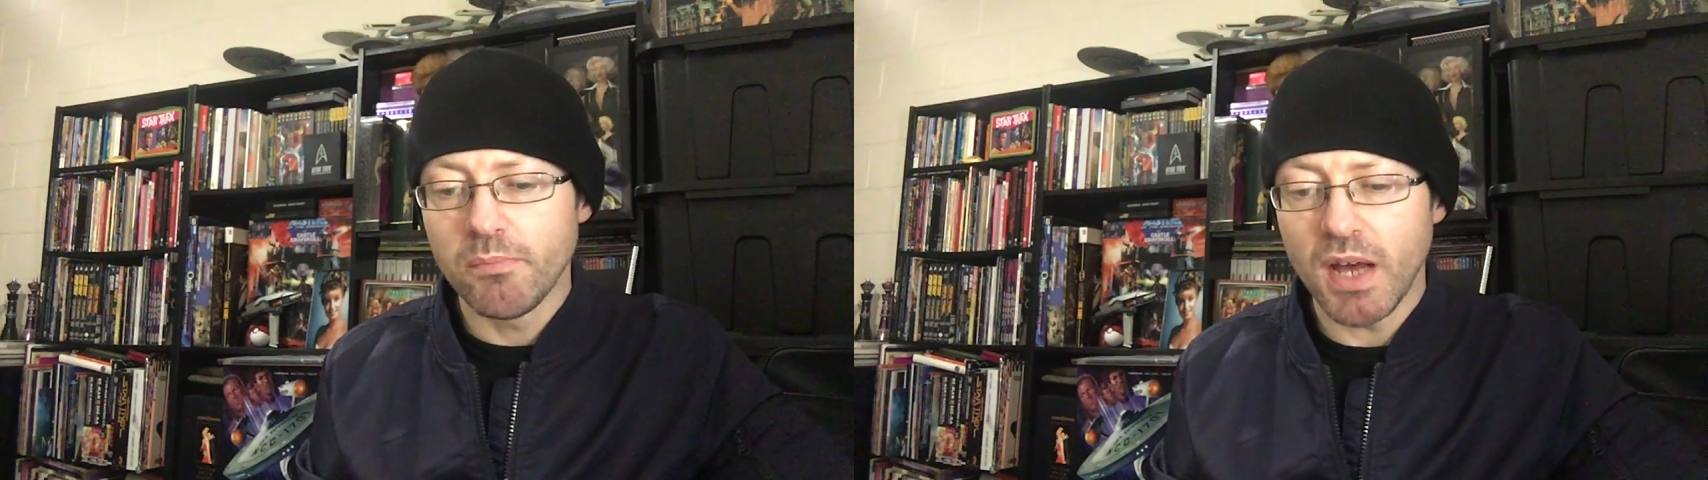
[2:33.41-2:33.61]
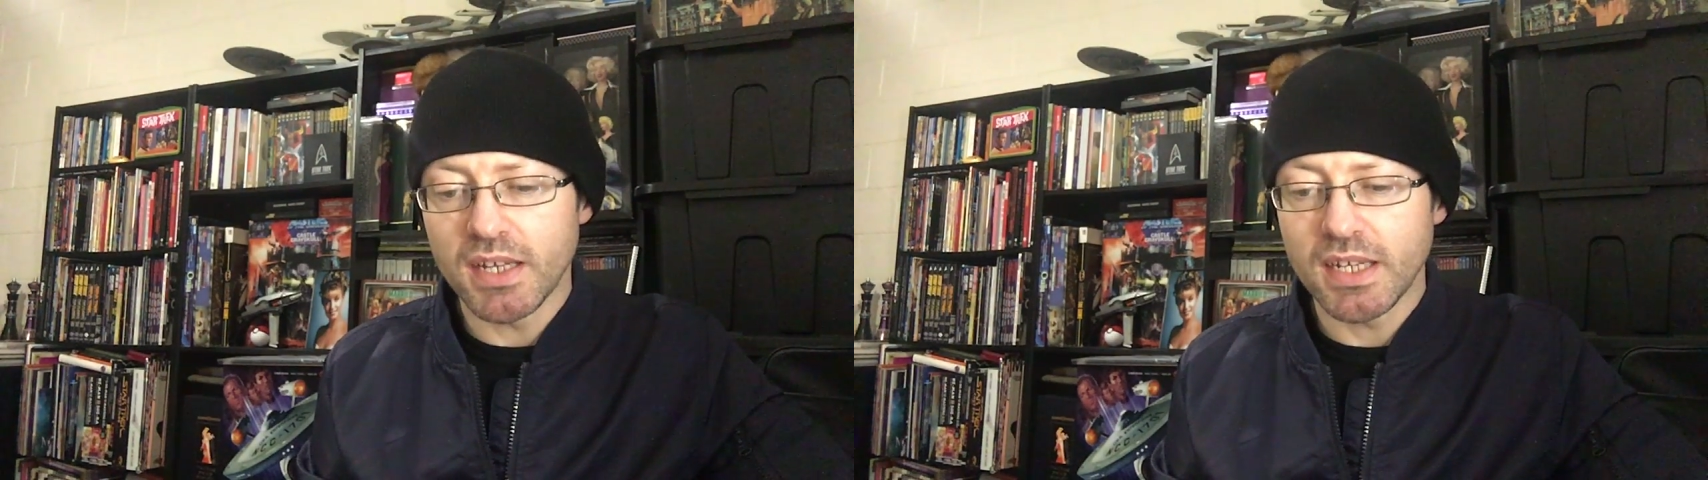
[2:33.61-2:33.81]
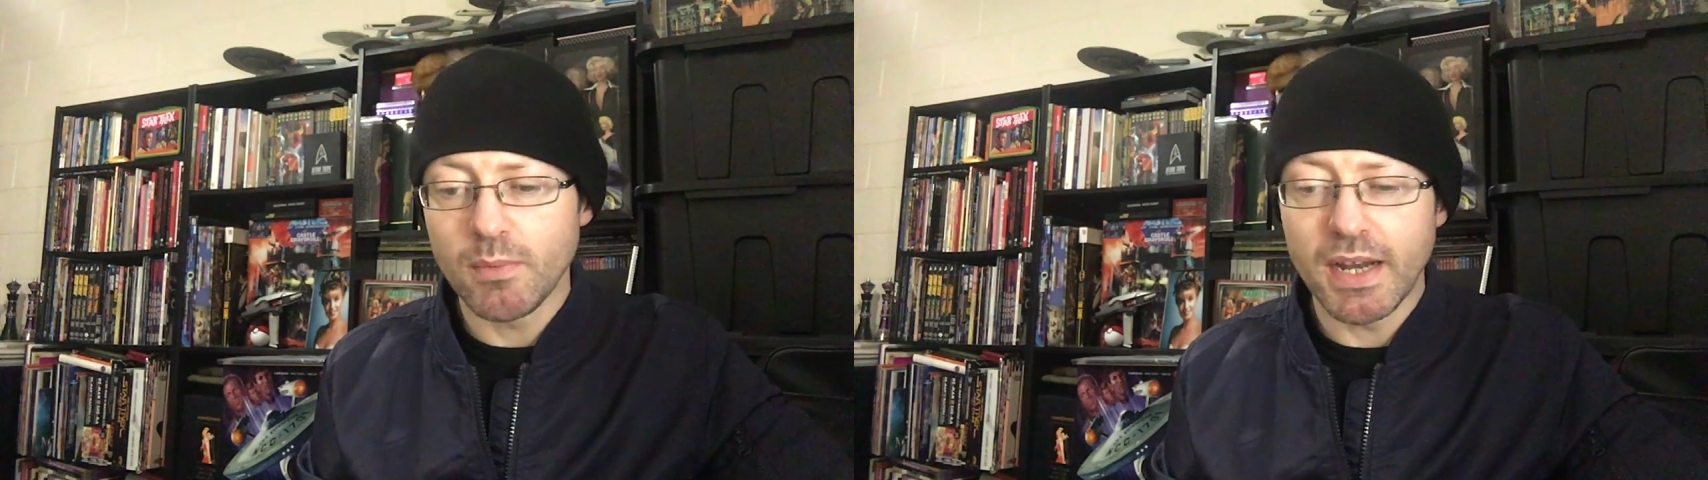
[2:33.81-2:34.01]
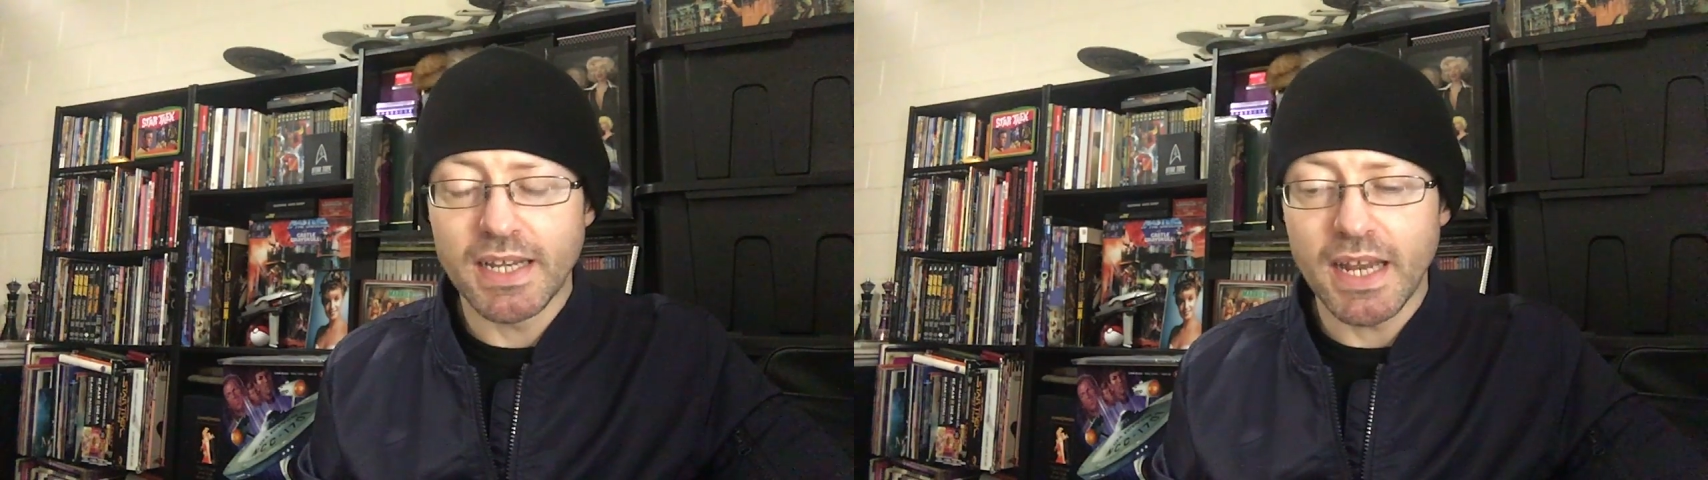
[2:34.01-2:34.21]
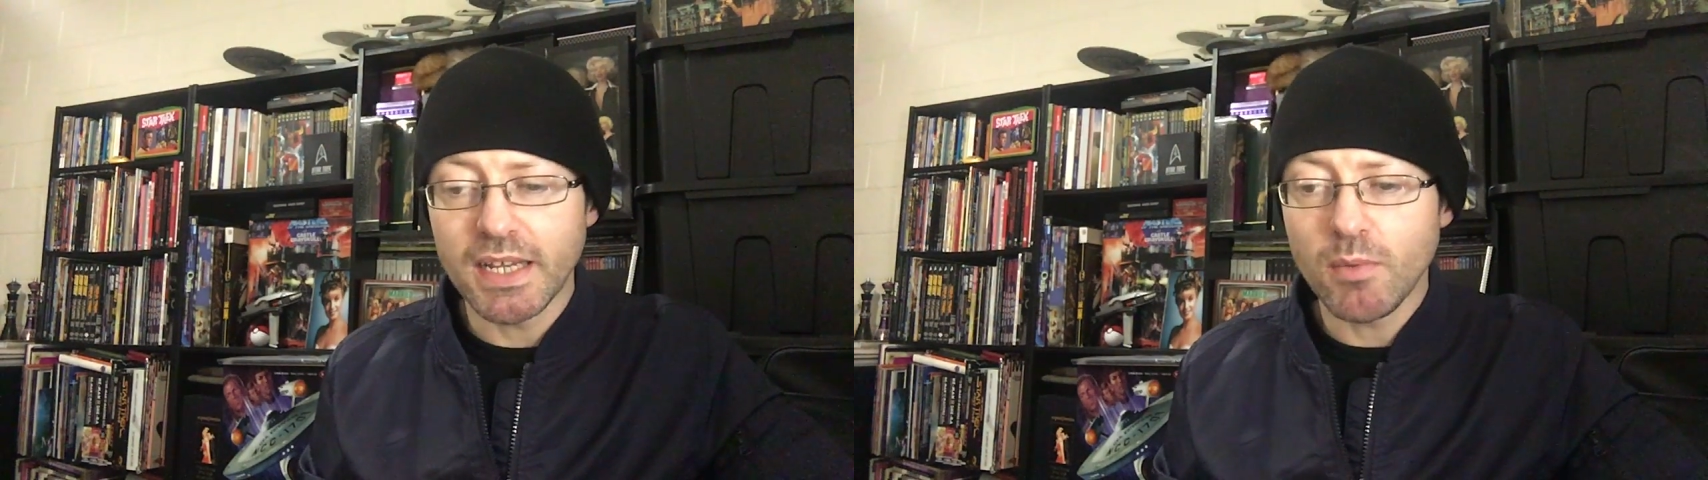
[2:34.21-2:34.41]
But he went
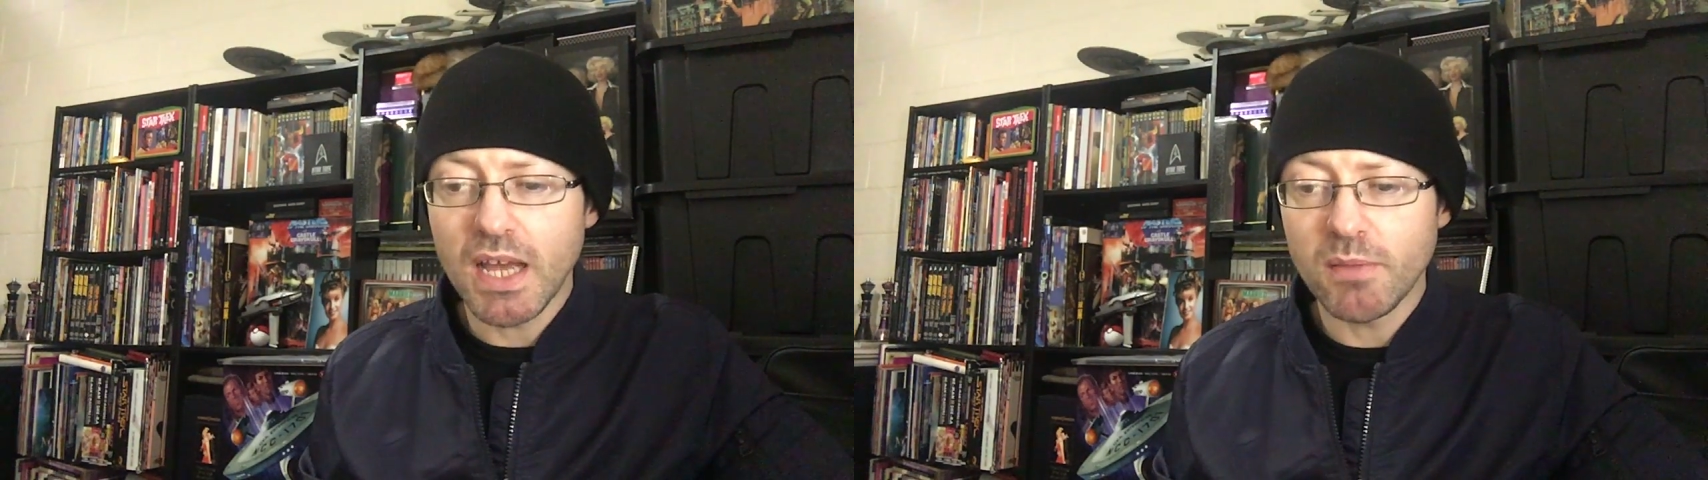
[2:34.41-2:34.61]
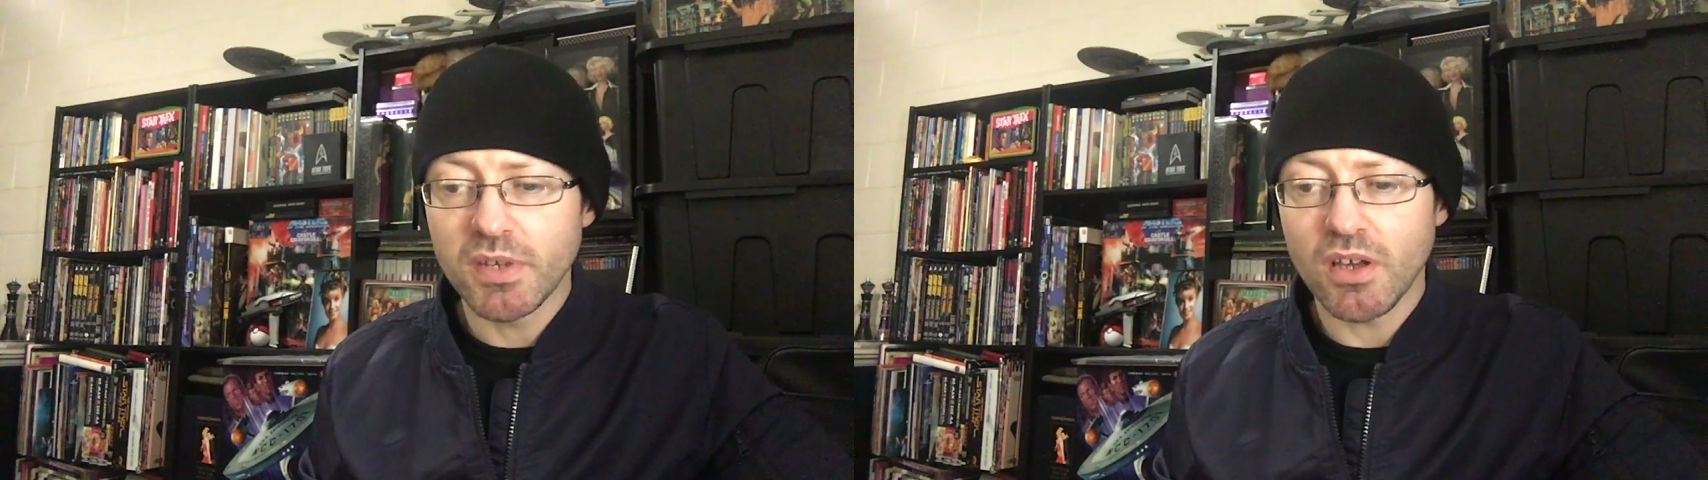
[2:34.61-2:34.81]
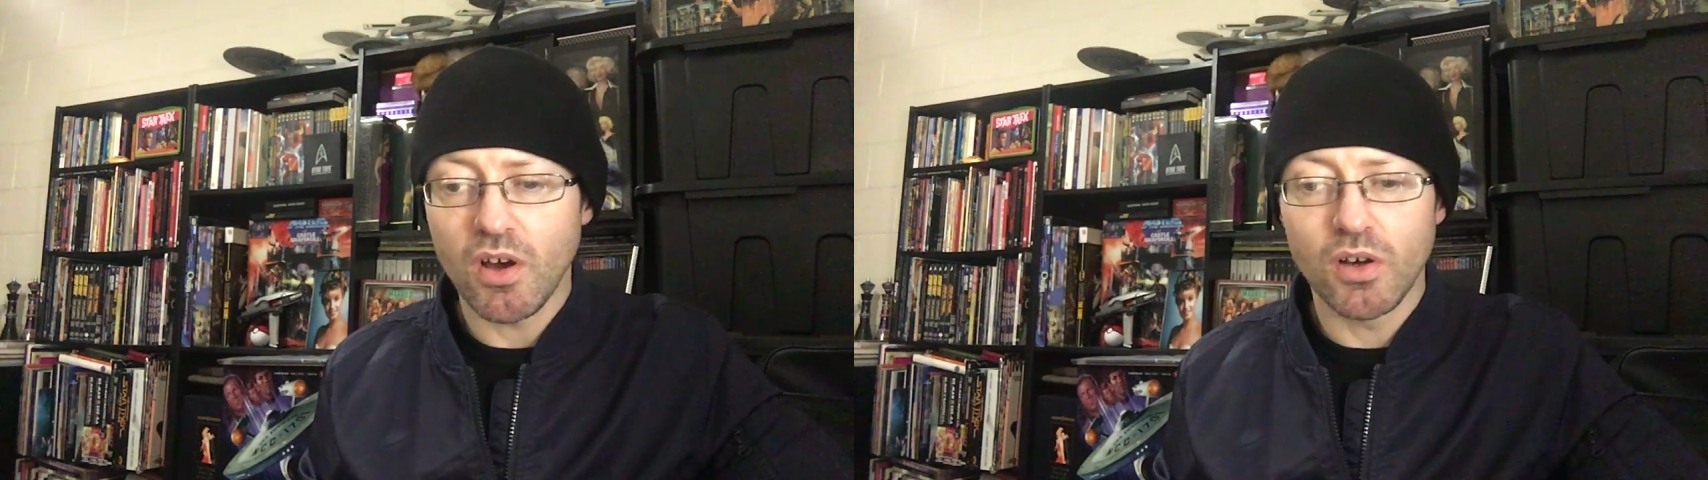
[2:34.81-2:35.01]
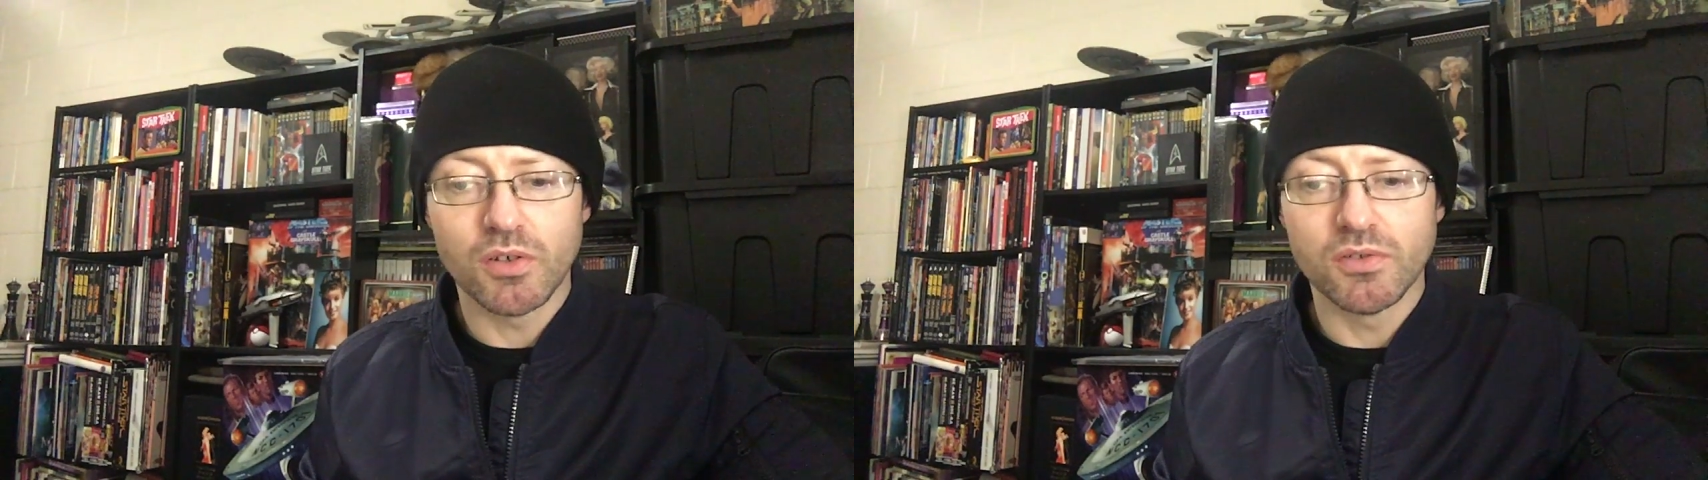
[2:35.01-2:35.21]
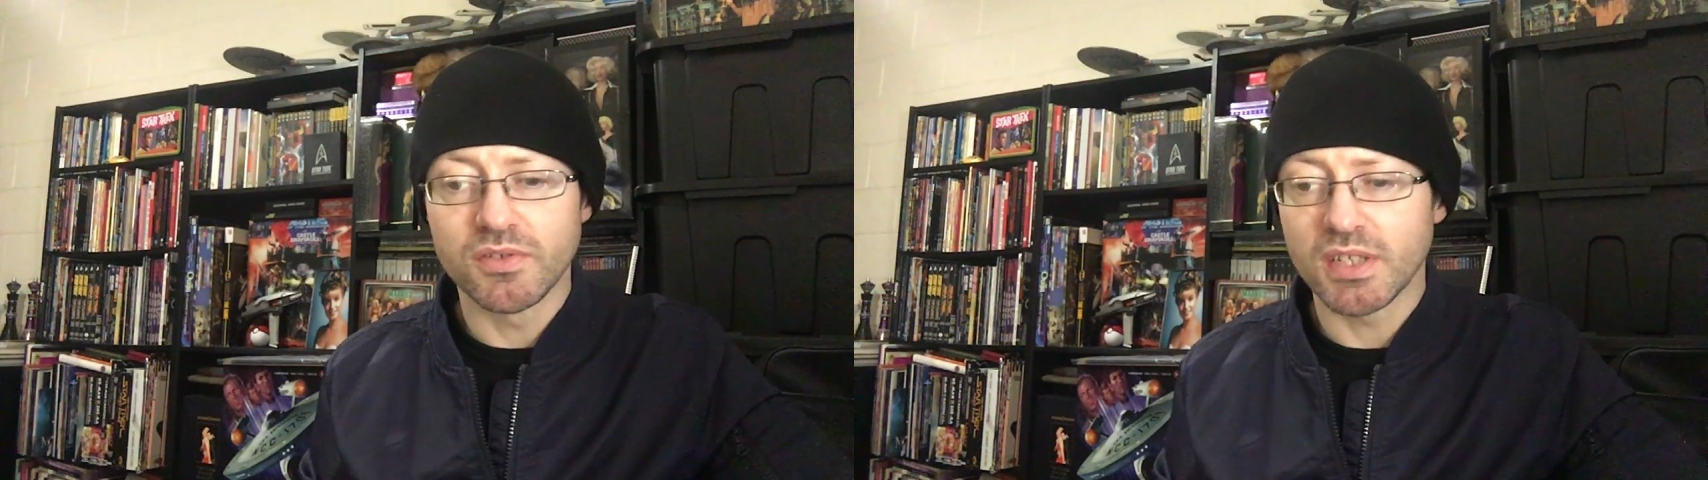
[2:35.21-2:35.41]
in anyway
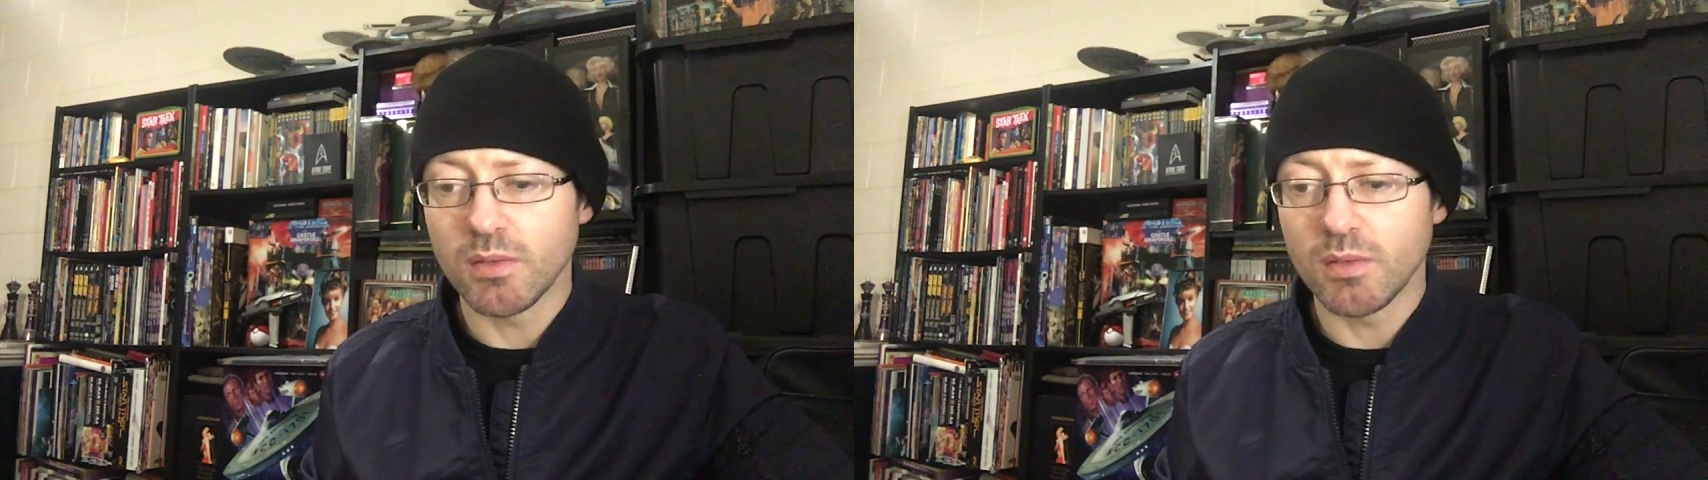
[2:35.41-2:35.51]
because